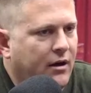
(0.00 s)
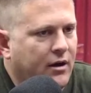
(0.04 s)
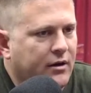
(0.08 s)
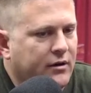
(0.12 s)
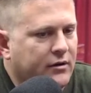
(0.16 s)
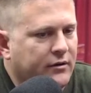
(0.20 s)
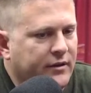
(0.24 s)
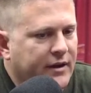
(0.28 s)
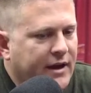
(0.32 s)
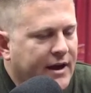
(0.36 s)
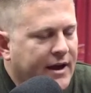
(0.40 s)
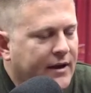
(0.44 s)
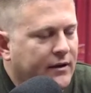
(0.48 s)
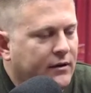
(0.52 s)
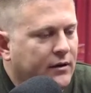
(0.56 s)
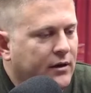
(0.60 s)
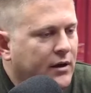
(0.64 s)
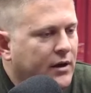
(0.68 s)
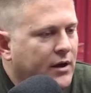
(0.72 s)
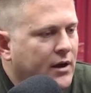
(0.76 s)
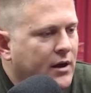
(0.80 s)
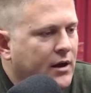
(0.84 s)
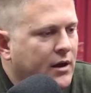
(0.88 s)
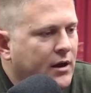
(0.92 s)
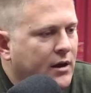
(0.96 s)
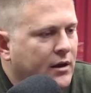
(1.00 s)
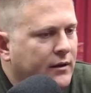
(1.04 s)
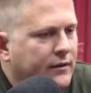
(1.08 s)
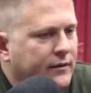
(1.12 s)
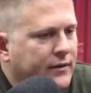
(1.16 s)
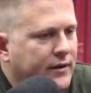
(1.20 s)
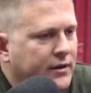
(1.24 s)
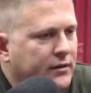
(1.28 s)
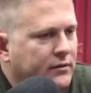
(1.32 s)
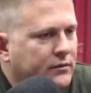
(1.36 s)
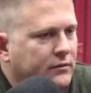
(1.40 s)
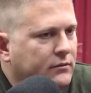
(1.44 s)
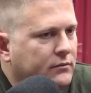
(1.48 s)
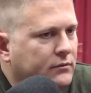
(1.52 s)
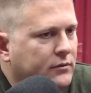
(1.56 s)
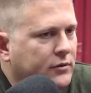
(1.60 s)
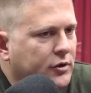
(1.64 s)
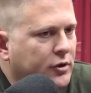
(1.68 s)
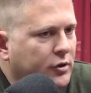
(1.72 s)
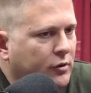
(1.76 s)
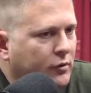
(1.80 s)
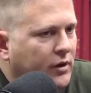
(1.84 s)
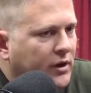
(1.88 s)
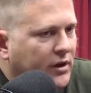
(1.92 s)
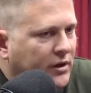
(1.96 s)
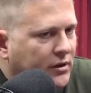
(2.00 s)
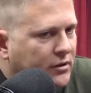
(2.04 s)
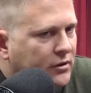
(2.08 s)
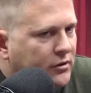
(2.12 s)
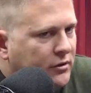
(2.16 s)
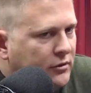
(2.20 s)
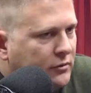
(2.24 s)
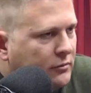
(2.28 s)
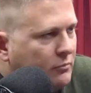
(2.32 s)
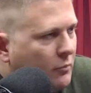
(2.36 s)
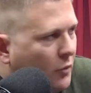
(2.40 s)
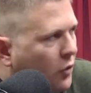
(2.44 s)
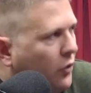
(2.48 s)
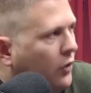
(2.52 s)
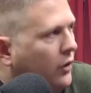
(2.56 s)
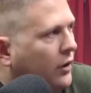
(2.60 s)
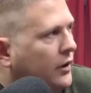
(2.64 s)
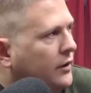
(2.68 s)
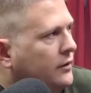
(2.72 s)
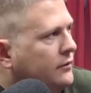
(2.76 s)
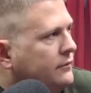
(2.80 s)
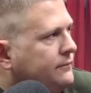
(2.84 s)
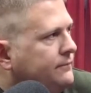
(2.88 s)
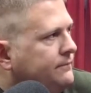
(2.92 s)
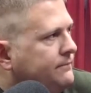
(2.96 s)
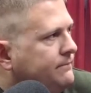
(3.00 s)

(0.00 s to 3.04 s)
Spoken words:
honor that, then you need to do more.